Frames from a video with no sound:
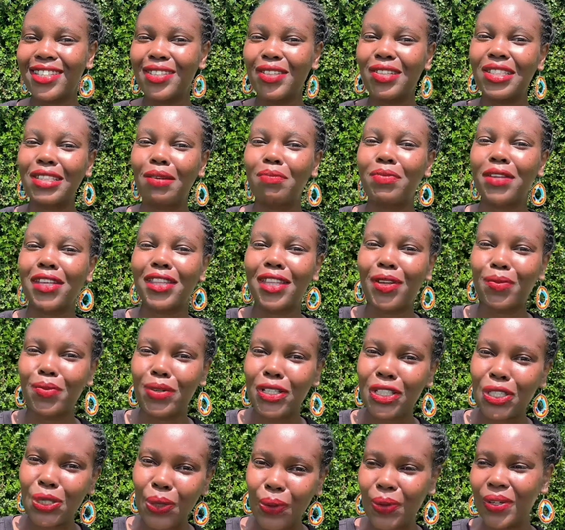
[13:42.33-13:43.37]
It's not something that
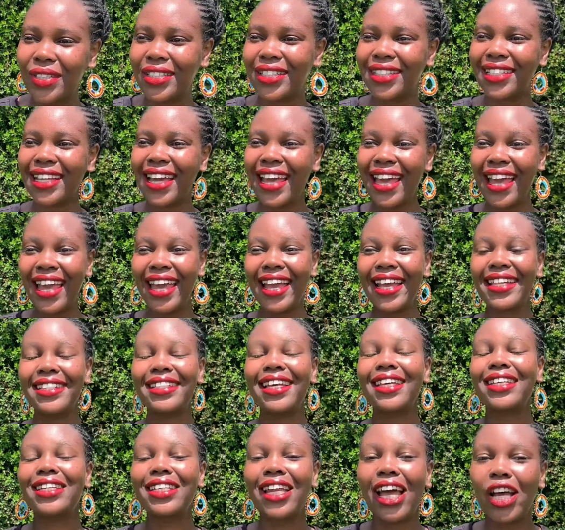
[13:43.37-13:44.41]
we chose,
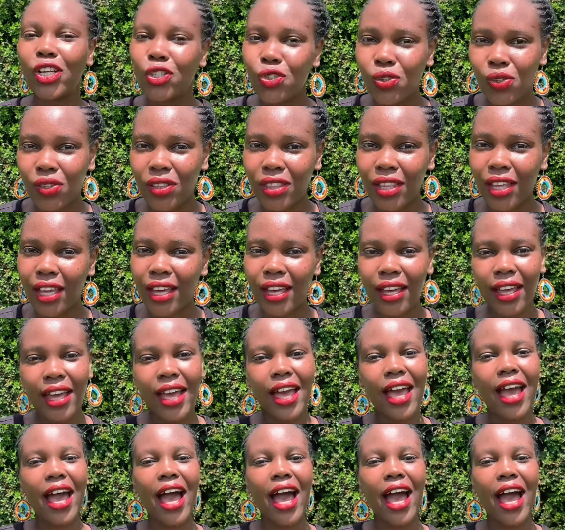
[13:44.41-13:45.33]
it's a natural thing,